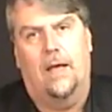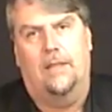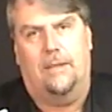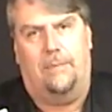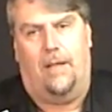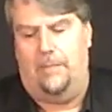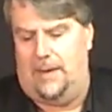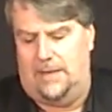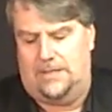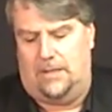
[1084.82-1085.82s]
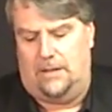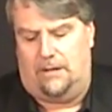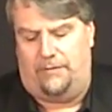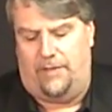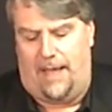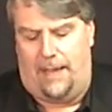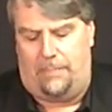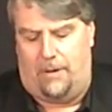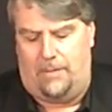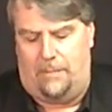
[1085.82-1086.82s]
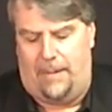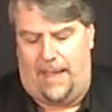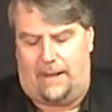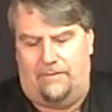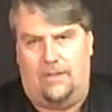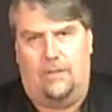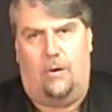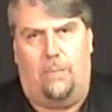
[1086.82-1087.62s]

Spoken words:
The pelmet is the little flap on the back of the no